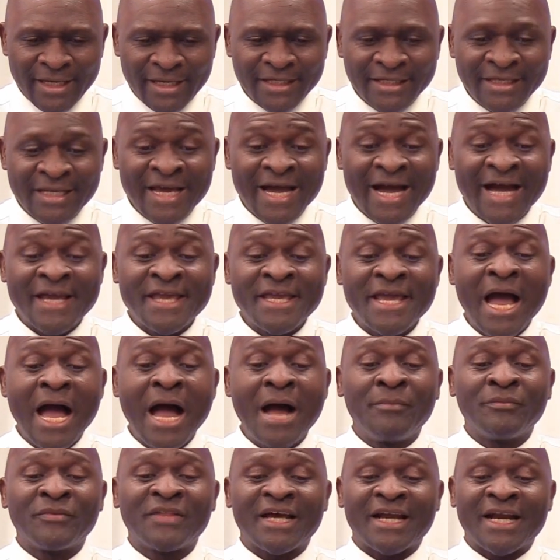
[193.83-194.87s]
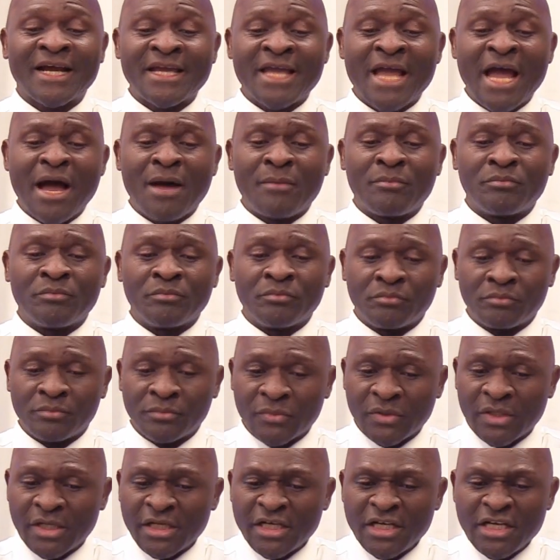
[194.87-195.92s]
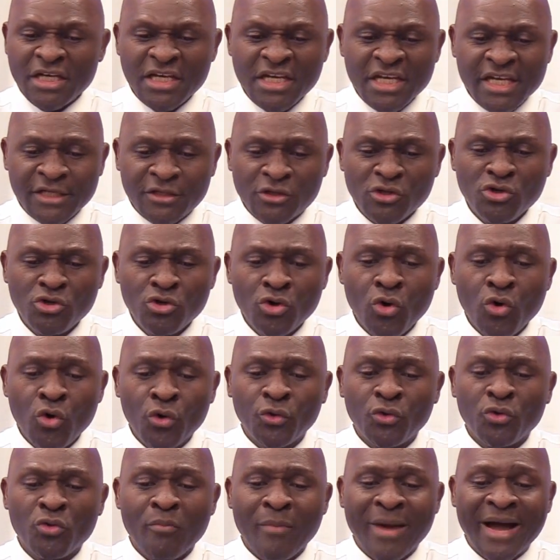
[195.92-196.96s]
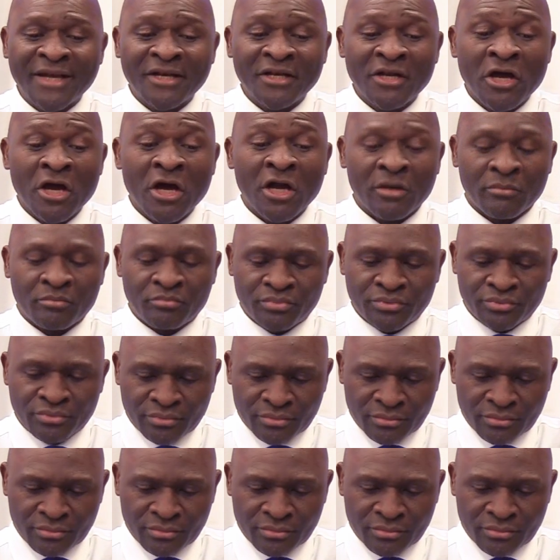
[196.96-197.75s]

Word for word: The I am that I am need no human help.